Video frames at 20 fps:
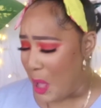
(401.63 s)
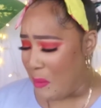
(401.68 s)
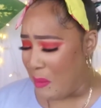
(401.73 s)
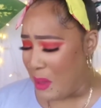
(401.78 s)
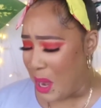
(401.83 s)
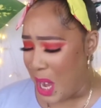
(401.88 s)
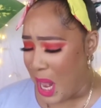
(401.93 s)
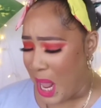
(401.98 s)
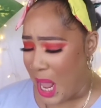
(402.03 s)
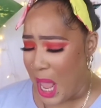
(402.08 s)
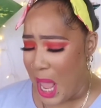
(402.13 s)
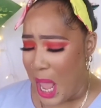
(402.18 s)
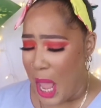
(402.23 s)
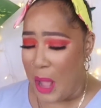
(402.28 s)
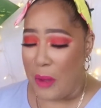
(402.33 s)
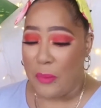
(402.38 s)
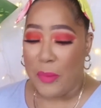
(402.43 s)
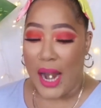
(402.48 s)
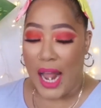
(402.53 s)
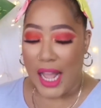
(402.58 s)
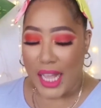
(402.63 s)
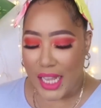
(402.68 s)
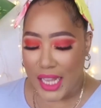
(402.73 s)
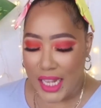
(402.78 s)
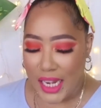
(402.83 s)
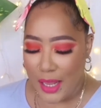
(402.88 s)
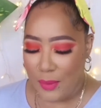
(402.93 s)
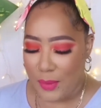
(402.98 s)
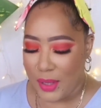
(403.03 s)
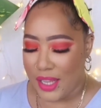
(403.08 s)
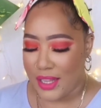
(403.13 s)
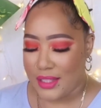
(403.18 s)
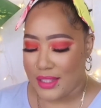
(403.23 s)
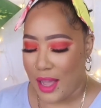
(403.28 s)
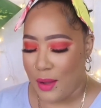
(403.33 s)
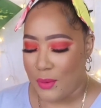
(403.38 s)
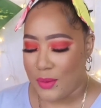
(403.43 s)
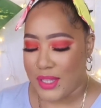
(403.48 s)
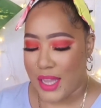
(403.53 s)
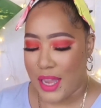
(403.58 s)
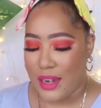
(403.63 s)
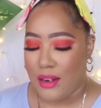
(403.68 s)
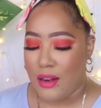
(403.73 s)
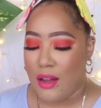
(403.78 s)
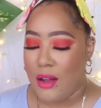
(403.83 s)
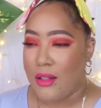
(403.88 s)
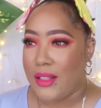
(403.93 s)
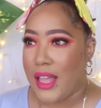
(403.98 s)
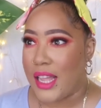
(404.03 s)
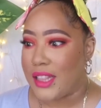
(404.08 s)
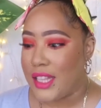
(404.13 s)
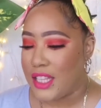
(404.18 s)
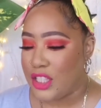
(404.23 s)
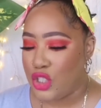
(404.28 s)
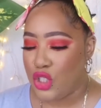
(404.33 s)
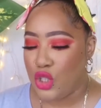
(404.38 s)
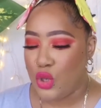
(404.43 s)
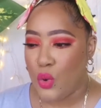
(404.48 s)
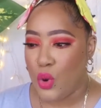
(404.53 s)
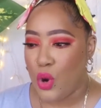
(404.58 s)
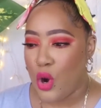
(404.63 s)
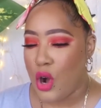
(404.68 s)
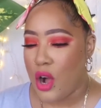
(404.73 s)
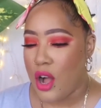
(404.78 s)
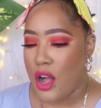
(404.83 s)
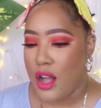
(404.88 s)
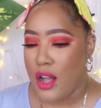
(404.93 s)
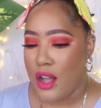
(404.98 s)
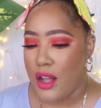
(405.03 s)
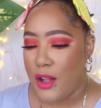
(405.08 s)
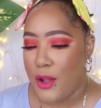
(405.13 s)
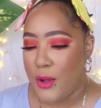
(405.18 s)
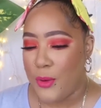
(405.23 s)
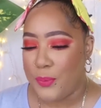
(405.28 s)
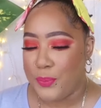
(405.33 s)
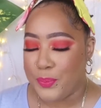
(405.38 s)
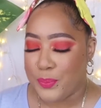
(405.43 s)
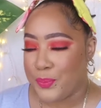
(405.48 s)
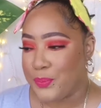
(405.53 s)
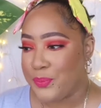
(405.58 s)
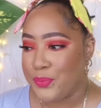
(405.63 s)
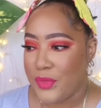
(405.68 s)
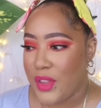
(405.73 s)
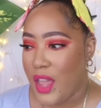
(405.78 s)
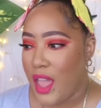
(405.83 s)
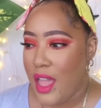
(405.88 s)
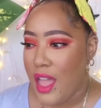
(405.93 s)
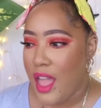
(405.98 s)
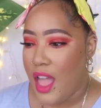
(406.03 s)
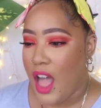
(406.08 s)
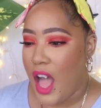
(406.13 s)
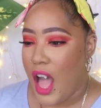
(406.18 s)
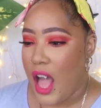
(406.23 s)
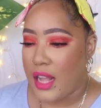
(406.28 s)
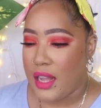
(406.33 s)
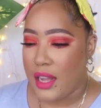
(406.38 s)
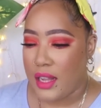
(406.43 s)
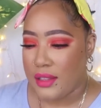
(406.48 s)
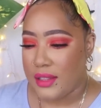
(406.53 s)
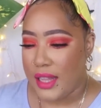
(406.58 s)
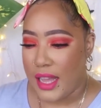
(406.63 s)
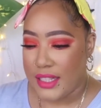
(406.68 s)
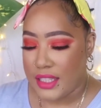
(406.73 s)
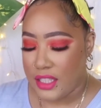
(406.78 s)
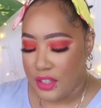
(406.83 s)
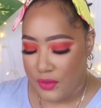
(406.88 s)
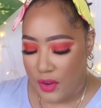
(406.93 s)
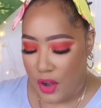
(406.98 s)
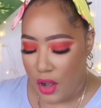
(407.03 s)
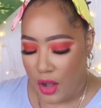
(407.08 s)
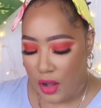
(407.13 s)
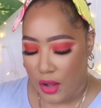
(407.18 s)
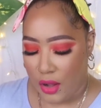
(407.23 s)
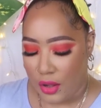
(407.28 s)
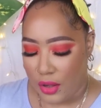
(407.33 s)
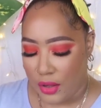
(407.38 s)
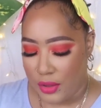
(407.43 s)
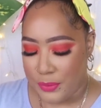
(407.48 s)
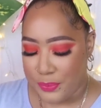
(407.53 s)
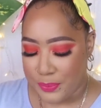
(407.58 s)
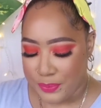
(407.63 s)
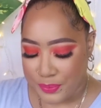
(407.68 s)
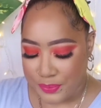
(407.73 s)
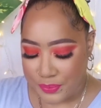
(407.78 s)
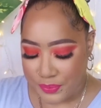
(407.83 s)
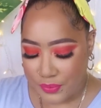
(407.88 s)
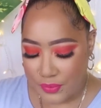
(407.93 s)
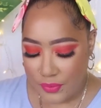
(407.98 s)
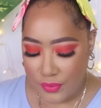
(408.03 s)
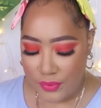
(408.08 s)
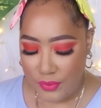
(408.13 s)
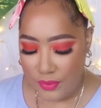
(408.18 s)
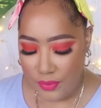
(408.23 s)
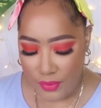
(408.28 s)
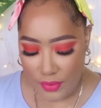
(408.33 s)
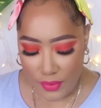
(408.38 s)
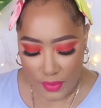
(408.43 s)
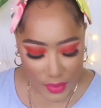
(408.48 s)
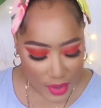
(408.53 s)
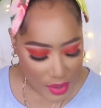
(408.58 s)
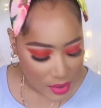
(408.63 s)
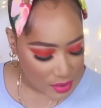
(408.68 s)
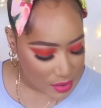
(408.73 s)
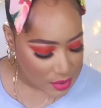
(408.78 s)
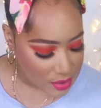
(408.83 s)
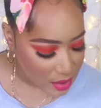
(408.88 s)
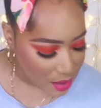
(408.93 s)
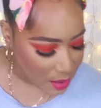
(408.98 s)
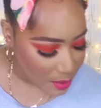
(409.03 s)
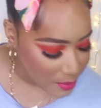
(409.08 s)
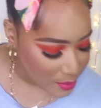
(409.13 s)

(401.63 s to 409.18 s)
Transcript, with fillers: open it. But I couldn't because I was like, no, like let's do a, um, a collective haul. So I